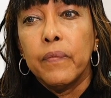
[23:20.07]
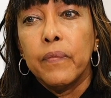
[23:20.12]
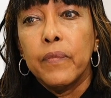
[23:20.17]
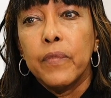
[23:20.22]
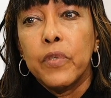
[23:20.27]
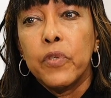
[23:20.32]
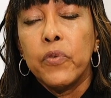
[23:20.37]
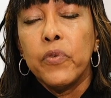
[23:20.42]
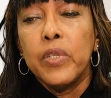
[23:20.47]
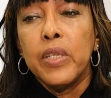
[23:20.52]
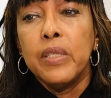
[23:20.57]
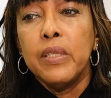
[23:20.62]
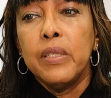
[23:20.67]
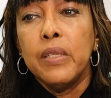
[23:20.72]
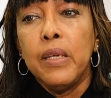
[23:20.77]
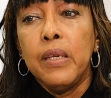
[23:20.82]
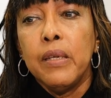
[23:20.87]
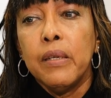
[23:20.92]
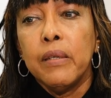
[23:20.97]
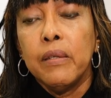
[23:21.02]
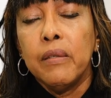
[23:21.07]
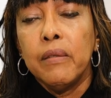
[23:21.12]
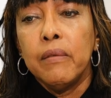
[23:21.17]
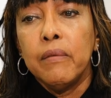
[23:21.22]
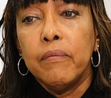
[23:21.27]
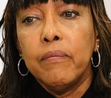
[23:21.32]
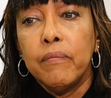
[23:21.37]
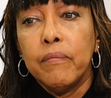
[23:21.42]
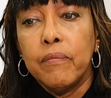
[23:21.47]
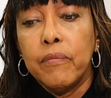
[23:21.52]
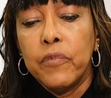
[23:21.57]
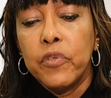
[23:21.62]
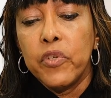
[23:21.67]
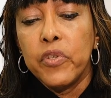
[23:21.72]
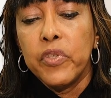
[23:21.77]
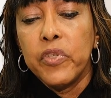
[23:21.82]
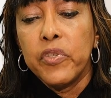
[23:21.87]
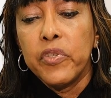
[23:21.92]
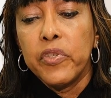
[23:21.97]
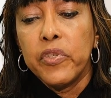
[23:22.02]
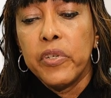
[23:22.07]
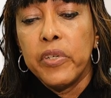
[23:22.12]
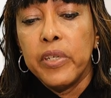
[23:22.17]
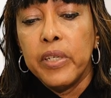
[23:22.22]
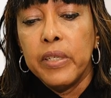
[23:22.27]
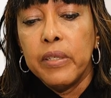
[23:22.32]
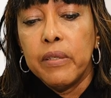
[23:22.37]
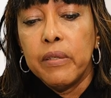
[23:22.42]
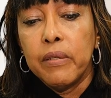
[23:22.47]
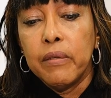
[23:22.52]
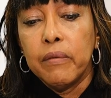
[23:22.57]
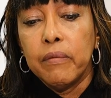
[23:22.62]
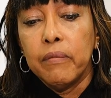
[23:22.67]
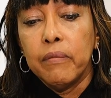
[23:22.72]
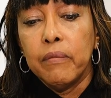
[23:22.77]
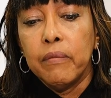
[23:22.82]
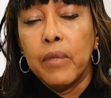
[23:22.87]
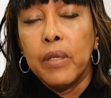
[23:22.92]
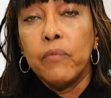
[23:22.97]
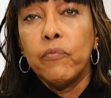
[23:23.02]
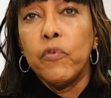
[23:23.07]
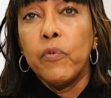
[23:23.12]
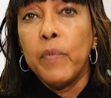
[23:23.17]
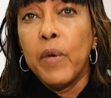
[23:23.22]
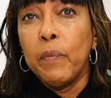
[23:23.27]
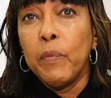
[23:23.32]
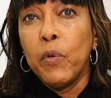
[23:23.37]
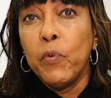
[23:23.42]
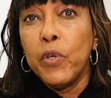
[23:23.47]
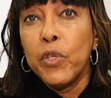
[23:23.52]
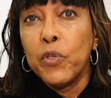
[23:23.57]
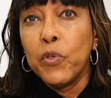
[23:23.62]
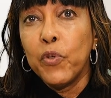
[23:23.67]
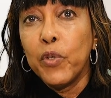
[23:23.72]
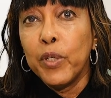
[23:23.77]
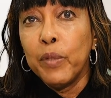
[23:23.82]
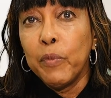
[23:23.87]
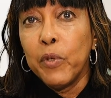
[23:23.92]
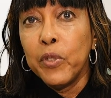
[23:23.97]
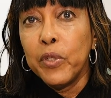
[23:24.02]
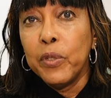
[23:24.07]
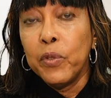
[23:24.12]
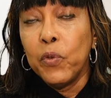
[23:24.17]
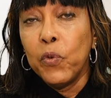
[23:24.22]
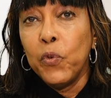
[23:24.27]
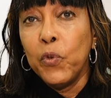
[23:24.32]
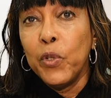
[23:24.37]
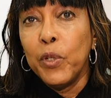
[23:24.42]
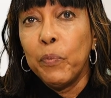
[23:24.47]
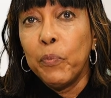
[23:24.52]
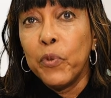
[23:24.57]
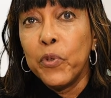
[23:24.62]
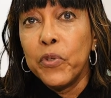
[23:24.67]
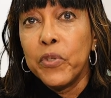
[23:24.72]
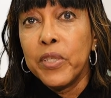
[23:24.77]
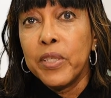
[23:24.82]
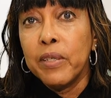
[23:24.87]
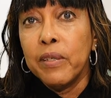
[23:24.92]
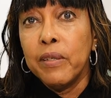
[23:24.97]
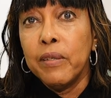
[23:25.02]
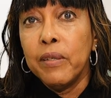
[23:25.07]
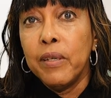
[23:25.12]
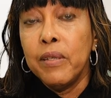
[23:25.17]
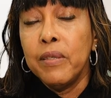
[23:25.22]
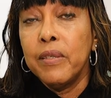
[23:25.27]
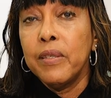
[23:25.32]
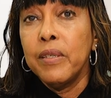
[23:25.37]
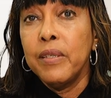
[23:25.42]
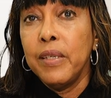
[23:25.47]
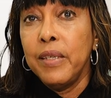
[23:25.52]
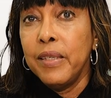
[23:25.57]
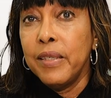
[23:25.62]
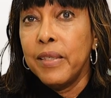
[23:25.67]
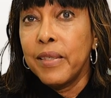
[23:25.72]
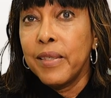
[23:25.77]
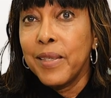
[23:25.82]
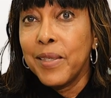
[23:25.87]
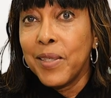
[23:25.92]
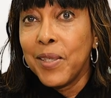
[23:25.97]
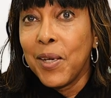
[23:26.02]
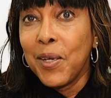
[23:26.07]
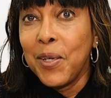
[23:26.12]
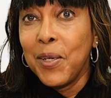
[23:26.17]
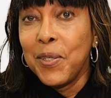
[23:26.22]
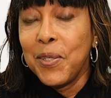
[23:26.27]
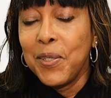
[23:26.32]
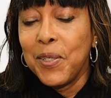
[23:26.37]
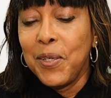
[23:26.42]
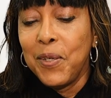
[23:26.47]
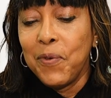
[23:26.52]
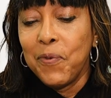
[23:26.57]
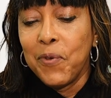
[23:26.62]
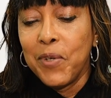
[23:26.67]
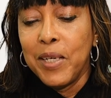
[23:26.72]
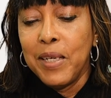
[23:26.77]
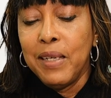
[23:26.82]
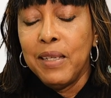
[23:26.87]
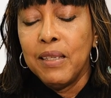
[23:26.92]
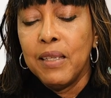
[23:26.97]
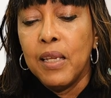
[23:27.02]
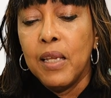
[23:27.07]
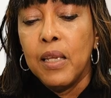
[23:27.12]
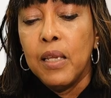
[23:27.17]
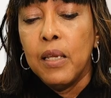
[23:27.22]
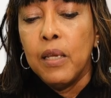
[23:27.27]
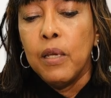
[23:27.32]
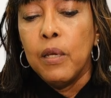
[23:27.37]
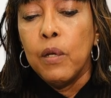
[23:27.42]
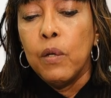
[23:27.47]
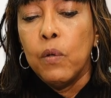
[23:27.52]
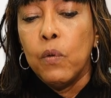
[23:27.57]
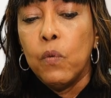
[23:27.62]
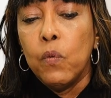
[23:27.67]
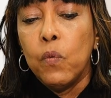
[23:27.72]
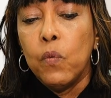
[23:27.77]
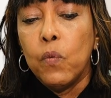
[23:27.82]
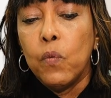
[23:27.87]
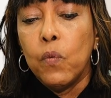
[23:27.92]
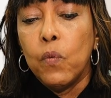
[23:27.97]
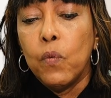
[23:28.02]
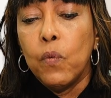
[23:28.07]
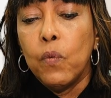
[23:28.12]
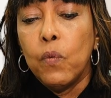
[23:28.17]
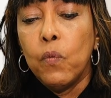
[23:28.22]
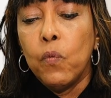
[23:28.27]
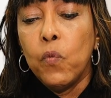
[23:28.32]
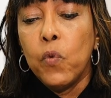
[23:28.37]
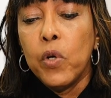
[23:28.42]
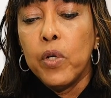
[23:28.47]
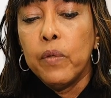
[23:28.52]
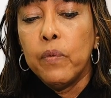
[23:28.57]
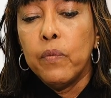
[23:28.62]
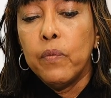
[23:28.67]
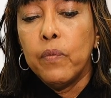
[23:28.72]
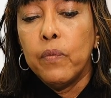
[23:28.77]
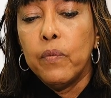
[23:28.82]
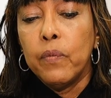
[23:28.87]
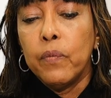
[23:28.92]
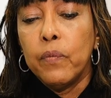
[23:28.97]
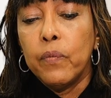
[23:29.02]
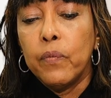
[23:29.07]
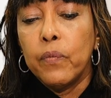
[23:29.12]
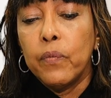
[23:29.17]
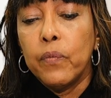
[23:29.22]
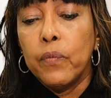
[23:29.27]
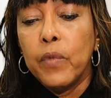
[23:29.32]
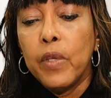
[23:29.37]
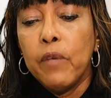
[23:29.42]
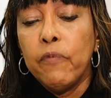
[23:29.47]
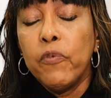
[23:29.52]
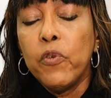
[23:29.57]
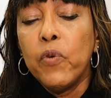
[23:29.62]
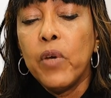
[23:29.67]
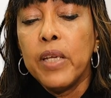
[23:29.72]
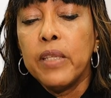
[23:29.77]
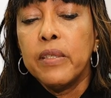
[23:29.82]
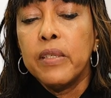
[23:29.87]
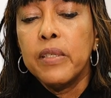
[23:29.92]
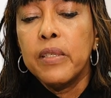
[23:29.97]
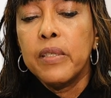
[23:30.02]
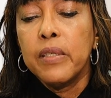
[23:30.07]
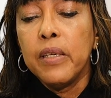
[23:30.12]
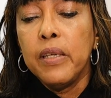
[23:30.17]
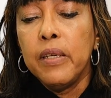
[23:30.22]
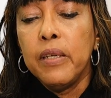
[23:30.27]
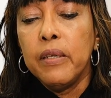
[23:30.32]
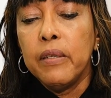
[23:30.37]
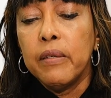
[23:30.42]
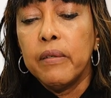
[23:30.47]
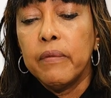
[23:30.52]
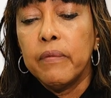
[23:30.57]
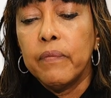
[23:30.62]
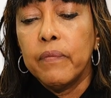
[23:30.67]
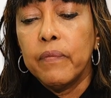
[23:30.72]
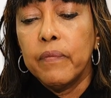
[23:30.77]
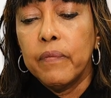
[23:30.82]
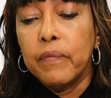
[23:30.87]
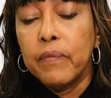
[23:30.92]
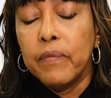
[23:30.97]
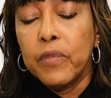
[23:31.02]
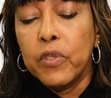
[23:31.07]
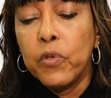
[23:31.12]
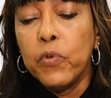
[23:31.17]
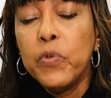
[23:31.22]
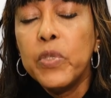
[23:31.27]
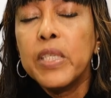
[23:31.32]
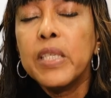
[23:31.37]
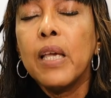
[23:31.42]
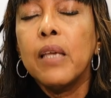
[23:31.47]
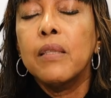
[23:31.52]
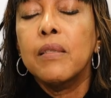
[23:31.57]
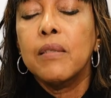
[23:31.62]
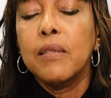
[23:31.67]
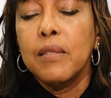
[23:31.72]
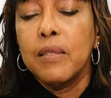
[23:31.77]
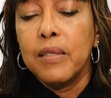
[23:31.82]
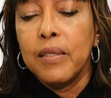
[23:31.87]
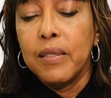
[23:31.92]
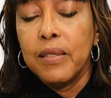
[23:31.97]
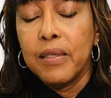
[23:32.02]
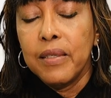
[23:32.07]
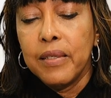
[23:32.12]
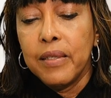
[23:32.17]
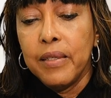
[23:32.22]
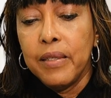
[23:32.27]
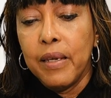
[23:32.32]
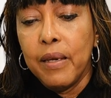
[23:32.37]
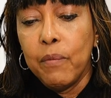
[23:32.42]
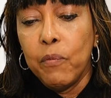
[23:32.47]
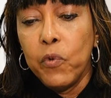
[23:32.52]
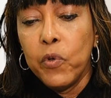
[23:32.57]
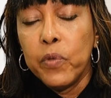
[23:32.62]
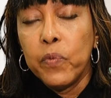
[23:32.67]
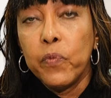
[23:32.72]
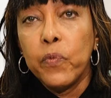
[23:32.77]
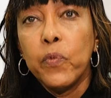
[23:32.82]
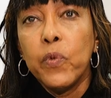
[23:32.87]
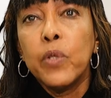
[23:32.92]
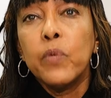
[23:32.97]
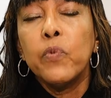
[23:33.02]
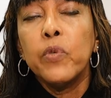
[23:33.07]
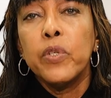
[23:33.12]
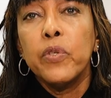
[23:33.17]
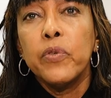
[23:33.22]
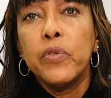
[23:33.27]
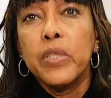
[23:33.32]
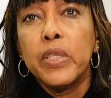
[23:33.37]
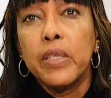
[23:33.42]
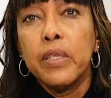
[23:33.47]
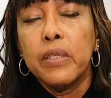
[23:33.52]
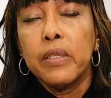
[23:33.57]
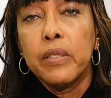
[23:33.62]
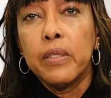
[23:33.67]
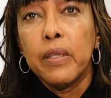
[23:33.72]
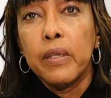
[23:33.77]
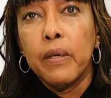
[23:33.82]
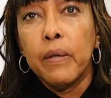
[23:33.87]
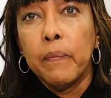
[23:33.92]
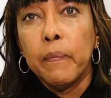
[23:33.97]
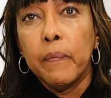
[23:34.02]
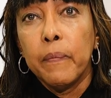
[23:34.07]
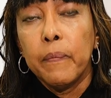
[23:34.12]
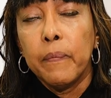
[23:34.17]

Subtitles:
so that they can just start? Remember, we're talking about an older person in today's society, right? What, if you had to say 2 sentences to them, what would you say to them?